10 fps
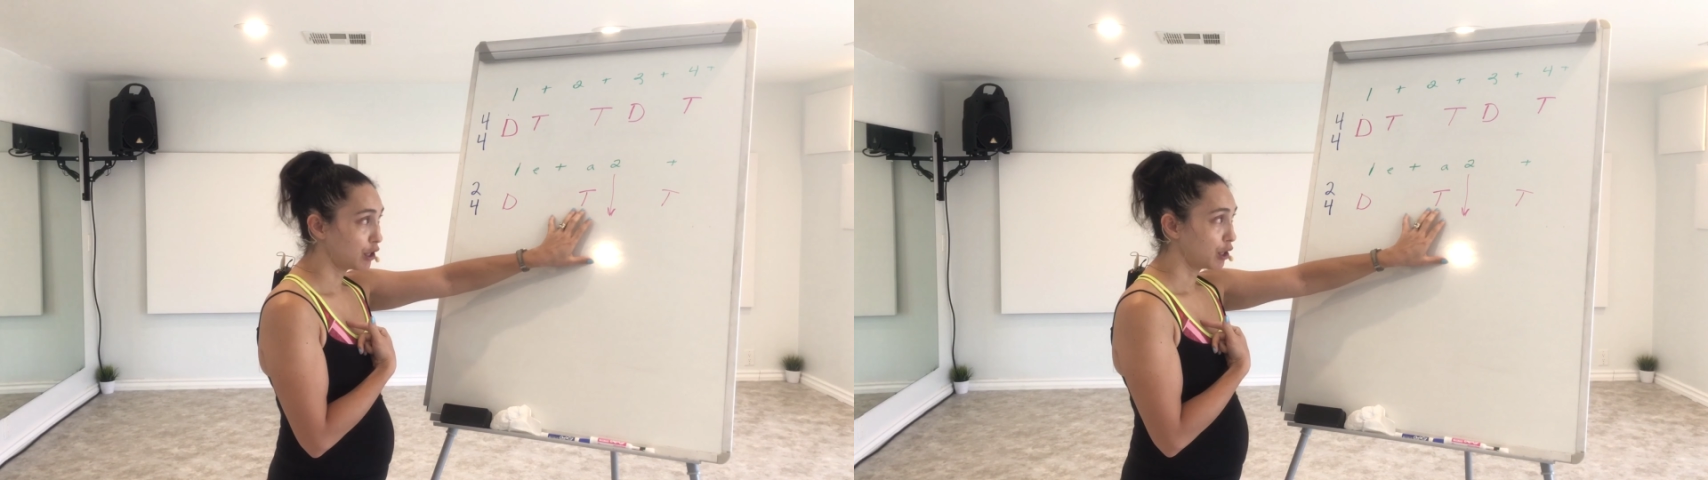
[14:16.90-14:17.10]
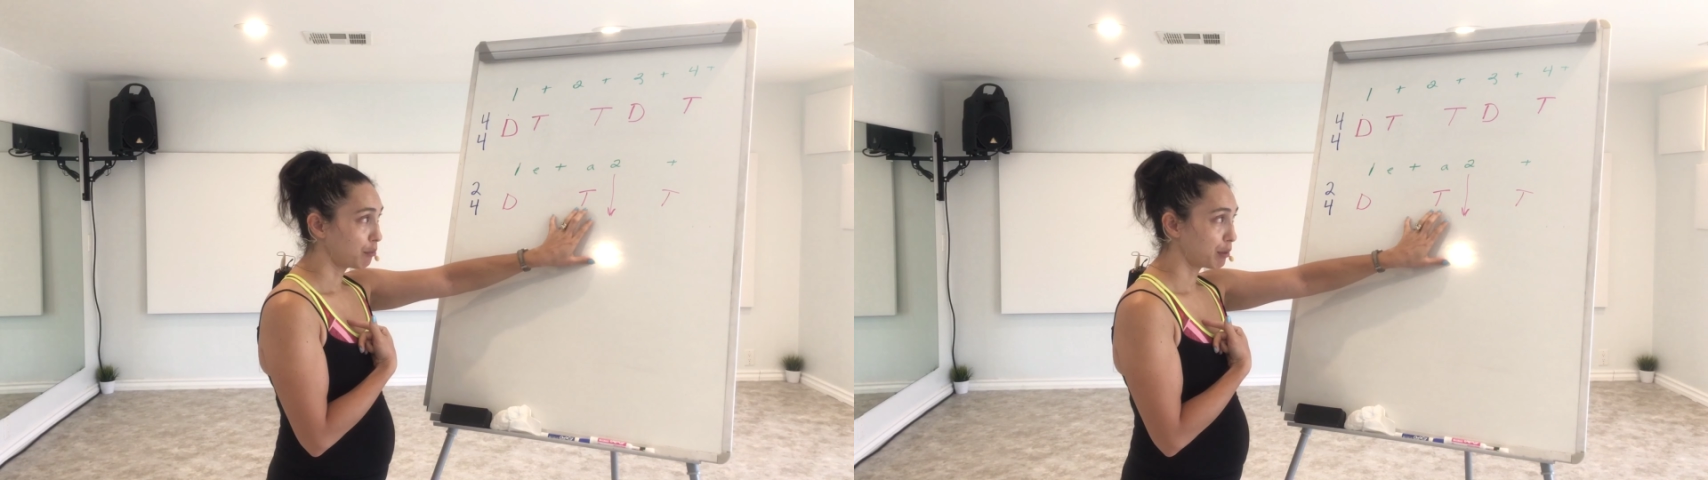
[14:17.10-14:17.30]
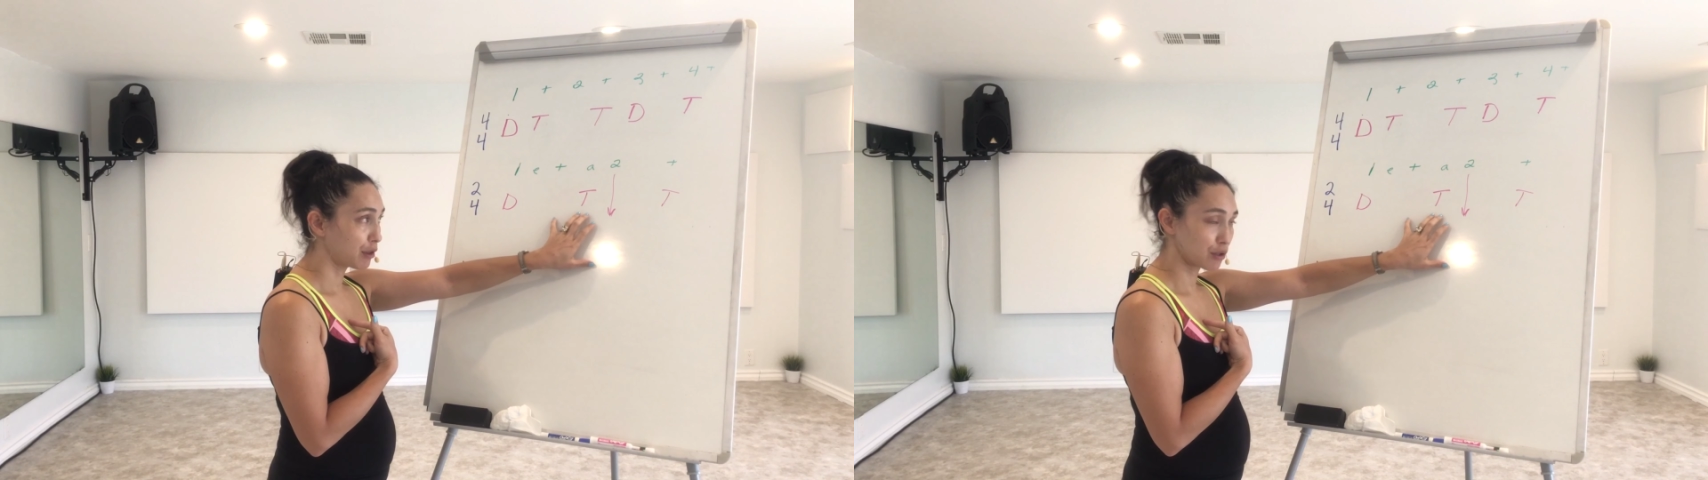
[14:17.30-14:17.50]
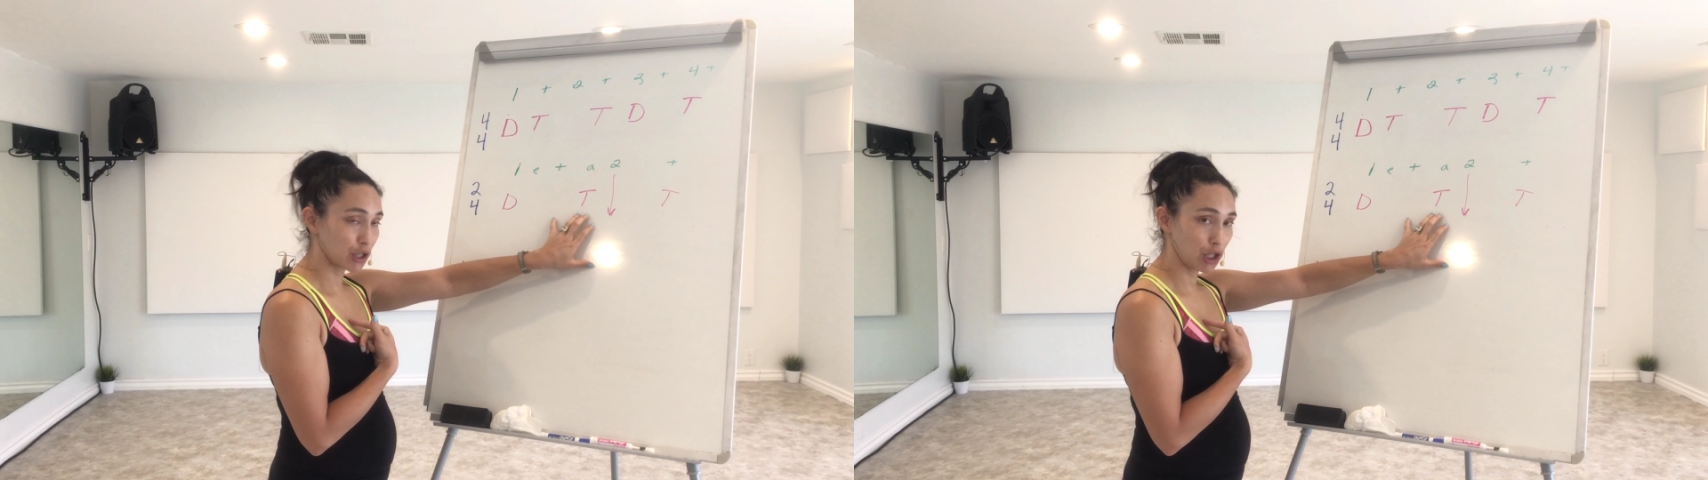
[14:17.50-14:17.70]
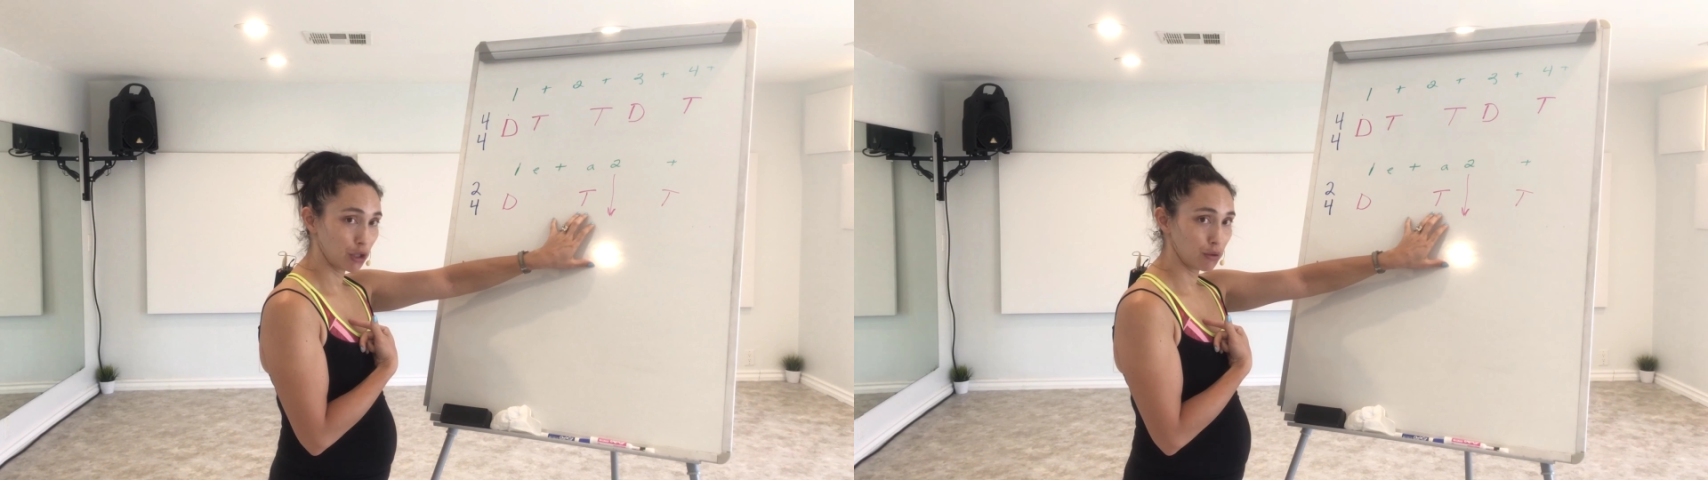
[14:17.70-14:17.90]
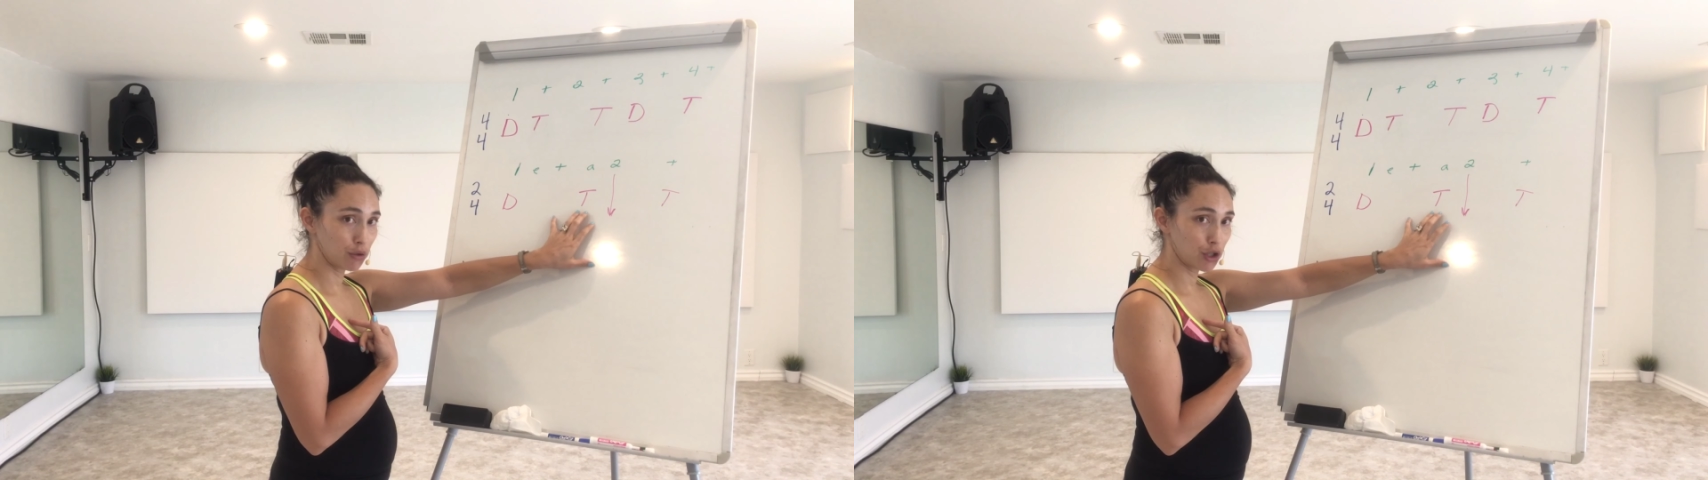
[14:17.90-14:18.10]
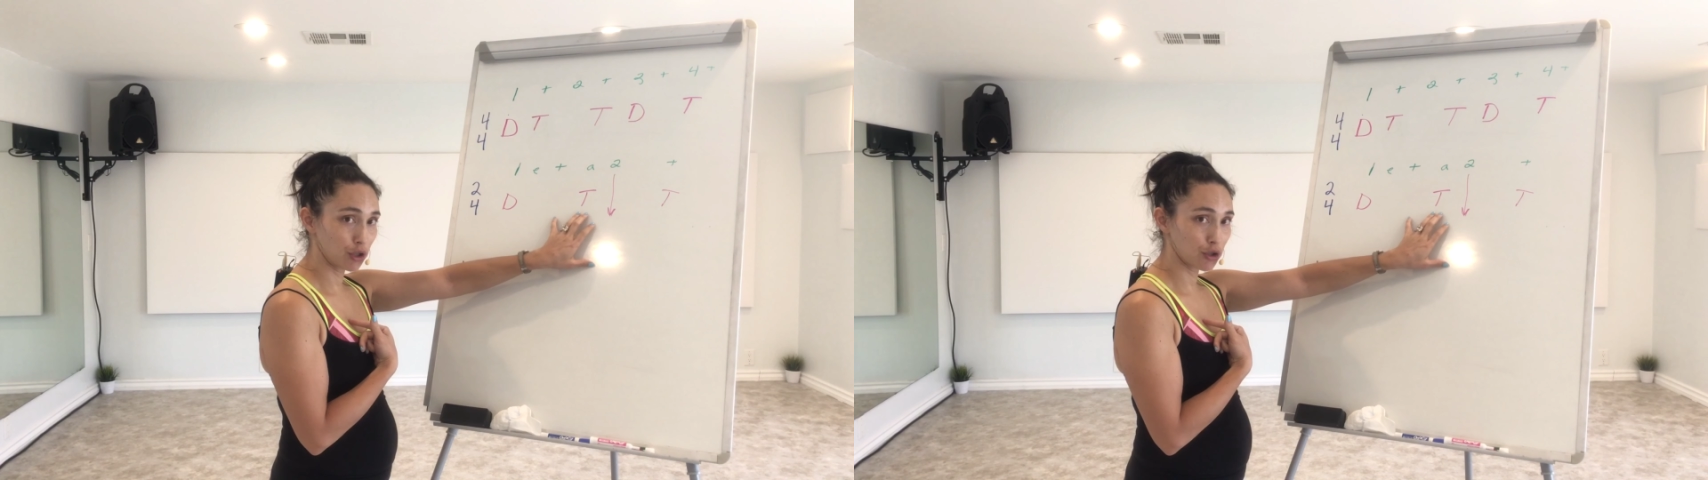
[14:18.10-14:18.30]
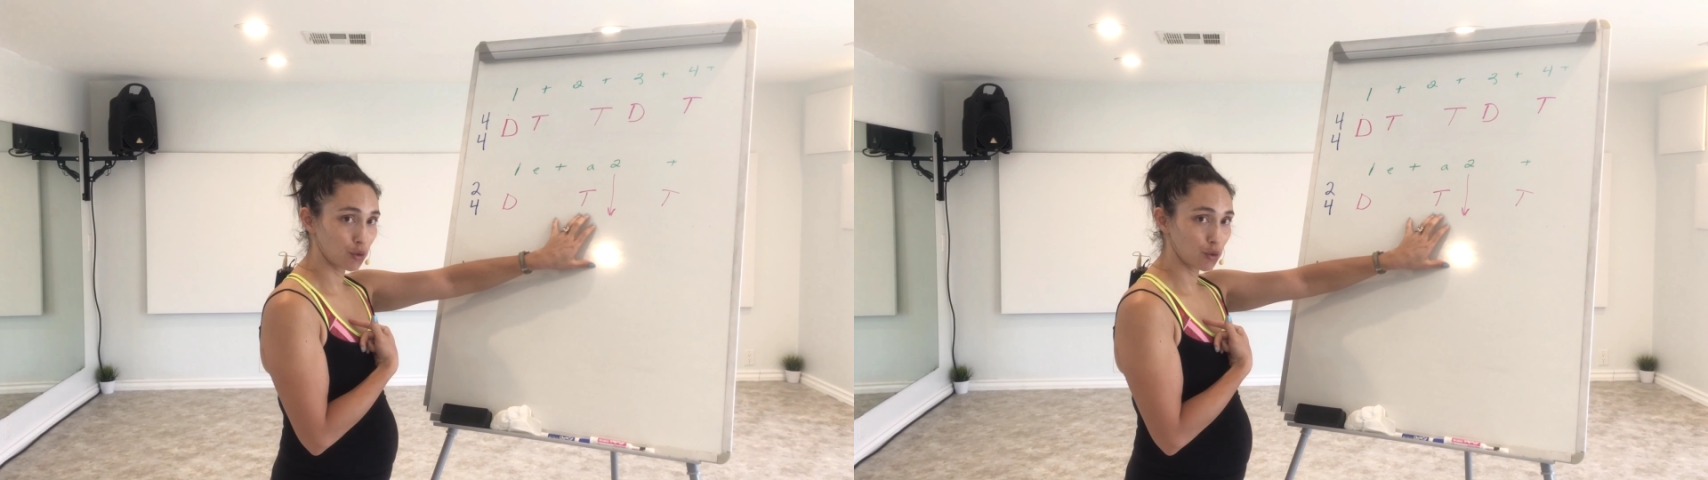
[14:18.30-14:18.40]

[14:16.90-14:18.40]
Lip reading: but there's